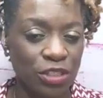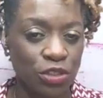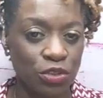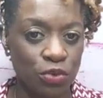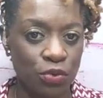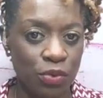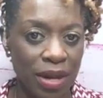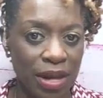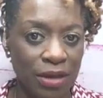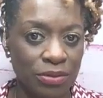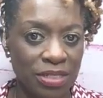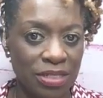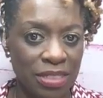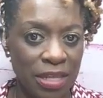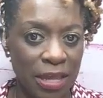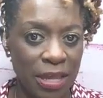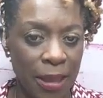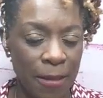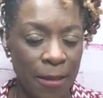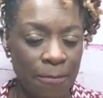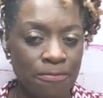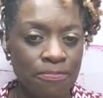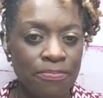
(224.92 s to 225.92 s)
throughout the
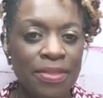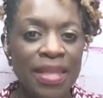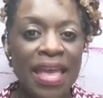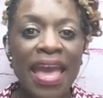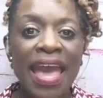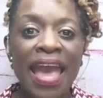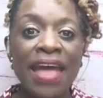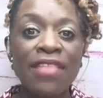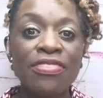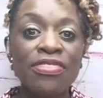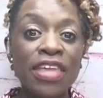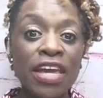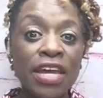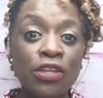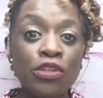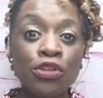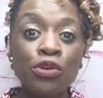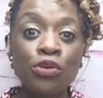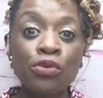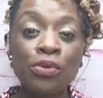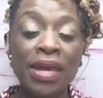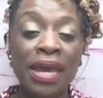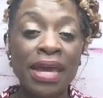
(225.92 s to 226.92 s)
day. And then
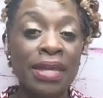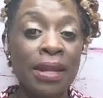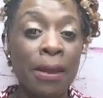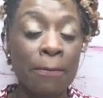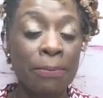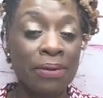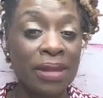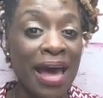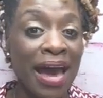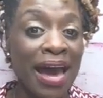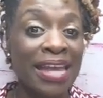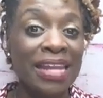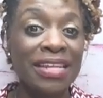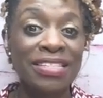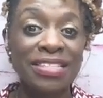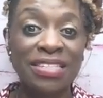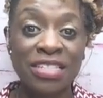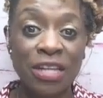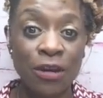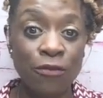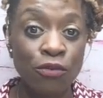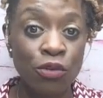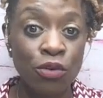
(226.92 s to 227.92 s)
you can apply it in
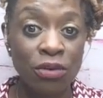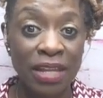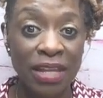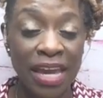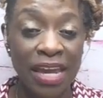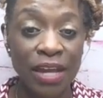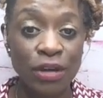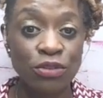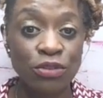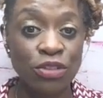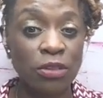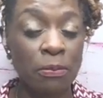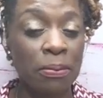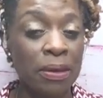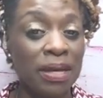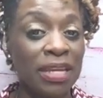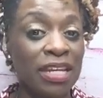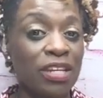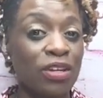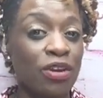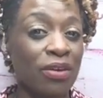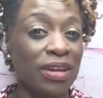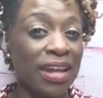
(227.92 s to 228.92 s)
several layers
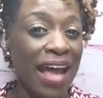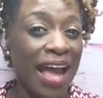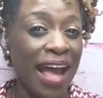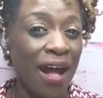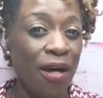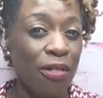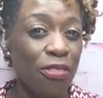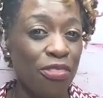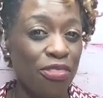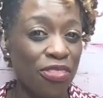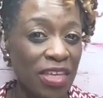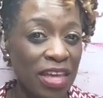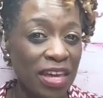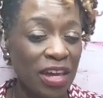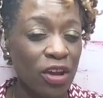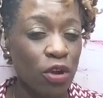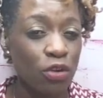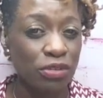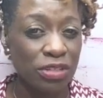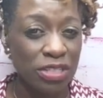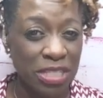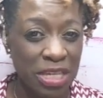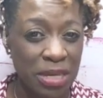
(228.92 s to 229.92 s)
depending on how thick
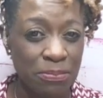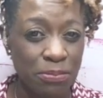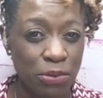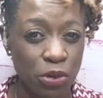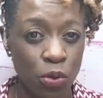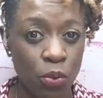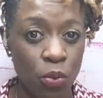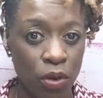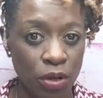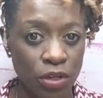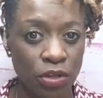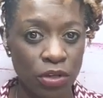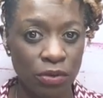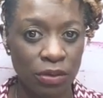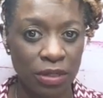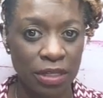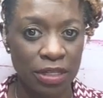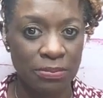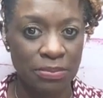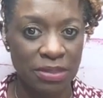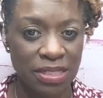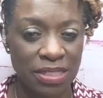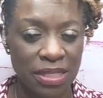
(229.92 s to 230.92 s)
or deep you want your
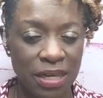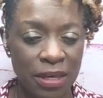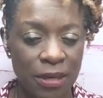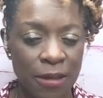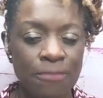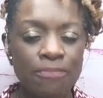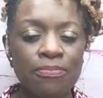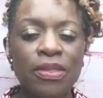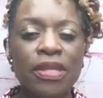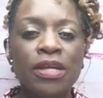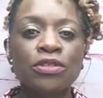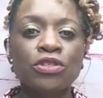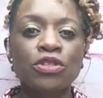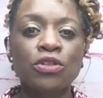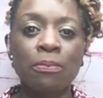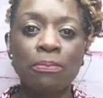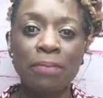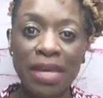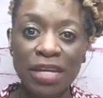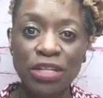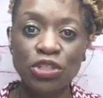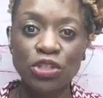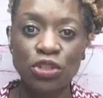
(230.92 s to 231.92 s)
lipstick. So
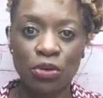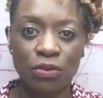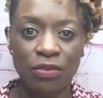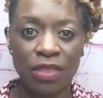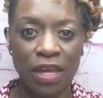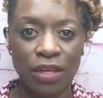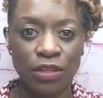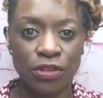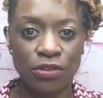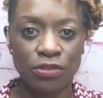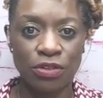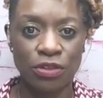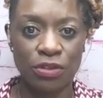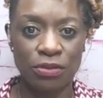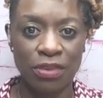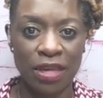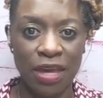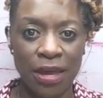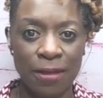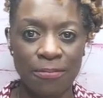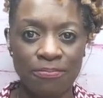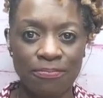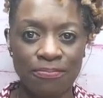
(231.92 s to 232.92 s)
make sure that you do
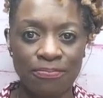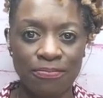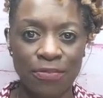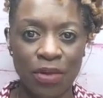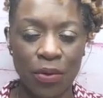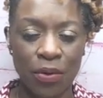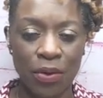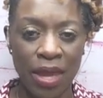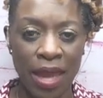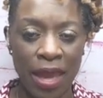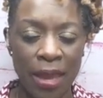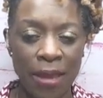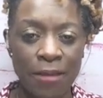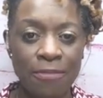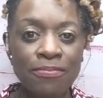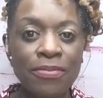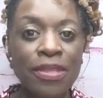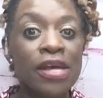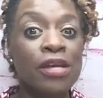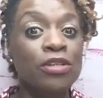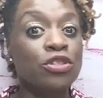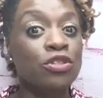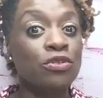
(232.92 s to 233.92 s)
that, okay?
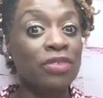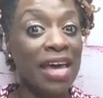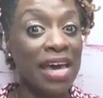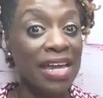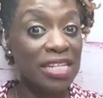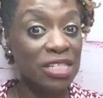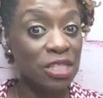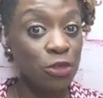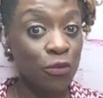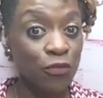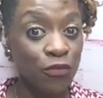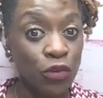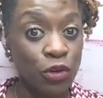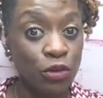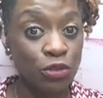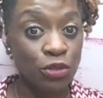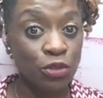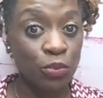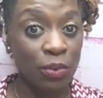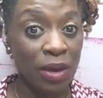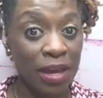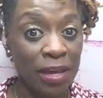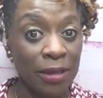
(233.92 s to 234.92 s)
So that is the
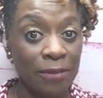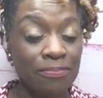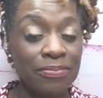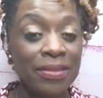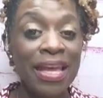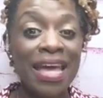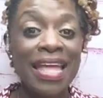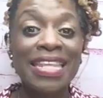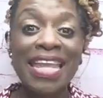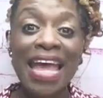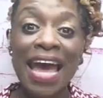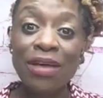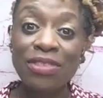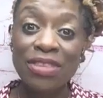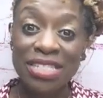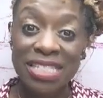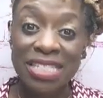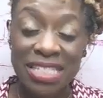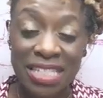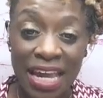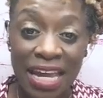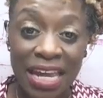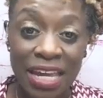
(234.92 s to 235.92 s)
first way. Now, the
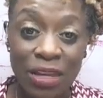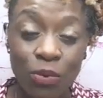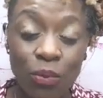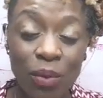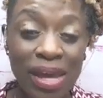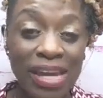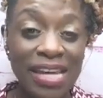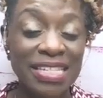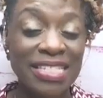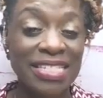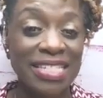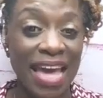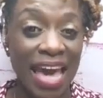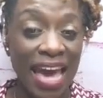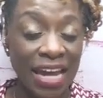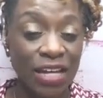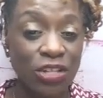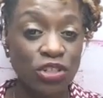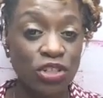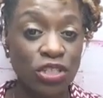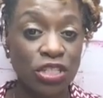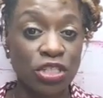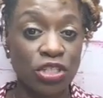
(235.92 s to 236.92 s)
second way is
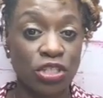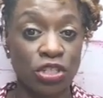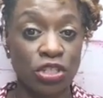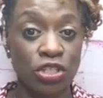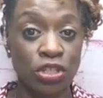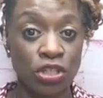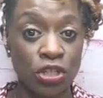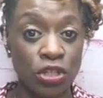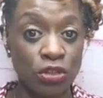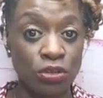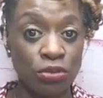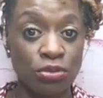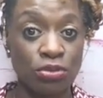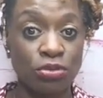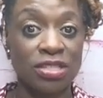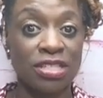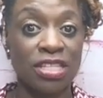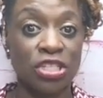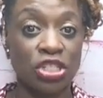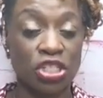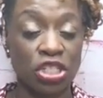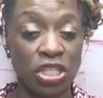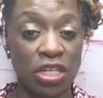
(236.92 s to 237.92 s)
actually to use
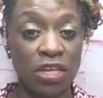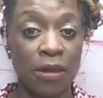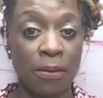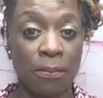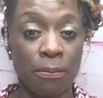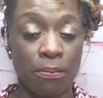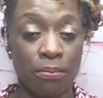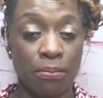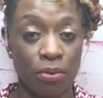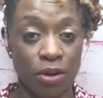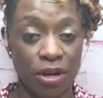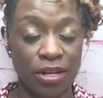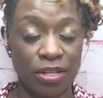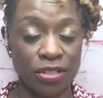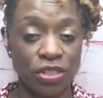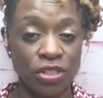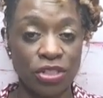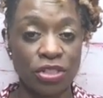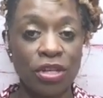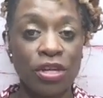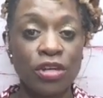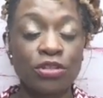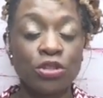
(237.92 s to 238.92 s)
the cheek
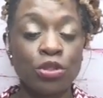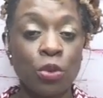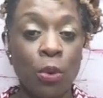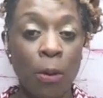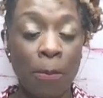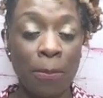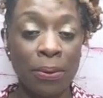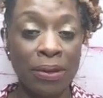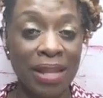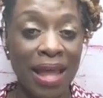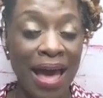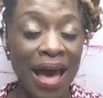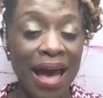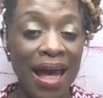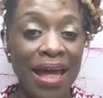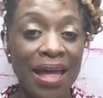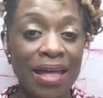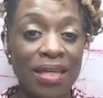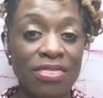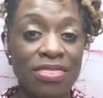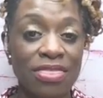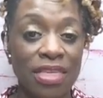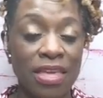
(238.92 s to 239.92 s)
brush to
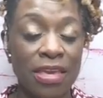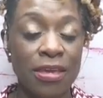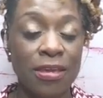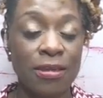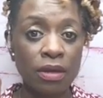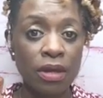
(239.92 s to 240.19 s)
apply the